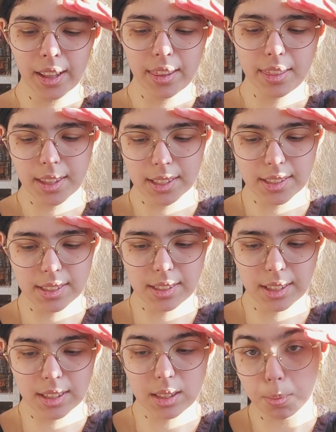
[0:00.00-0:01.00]
This
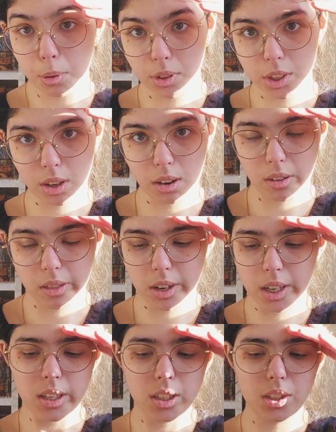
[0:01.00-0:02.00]
is a Polish
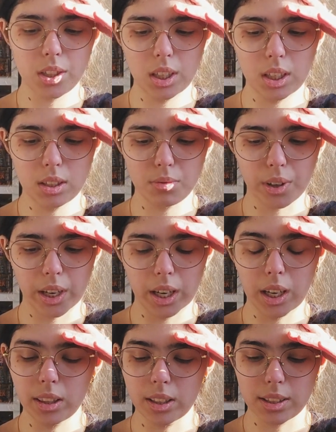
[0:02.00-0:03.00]
author. She's
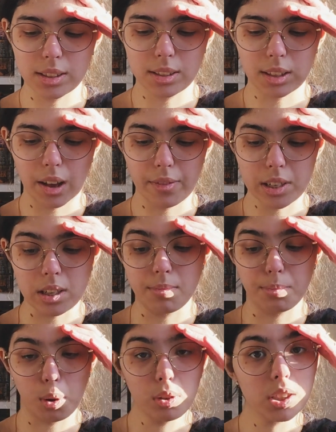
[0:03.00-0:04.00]
writing, this is Slavish
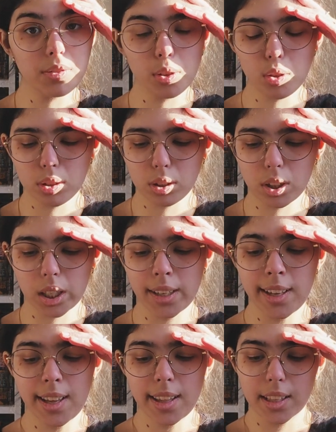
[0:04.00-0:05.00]
and Polish folklore.
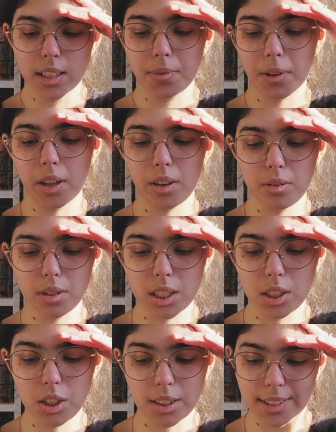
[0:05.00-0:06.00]
This follows
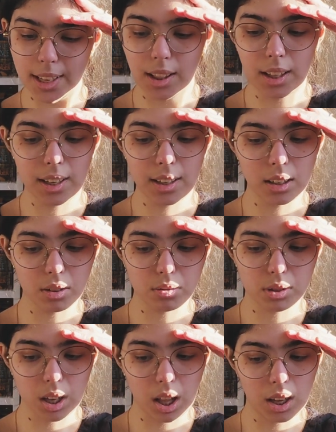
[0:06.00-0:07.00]
Gisela, a
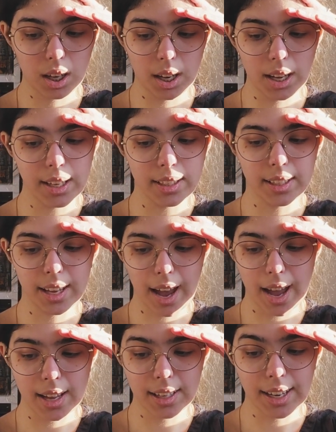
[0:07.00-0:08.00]
Rusalka, and
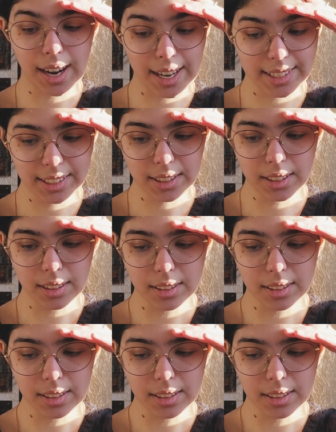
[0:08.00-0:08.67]
Kaigen,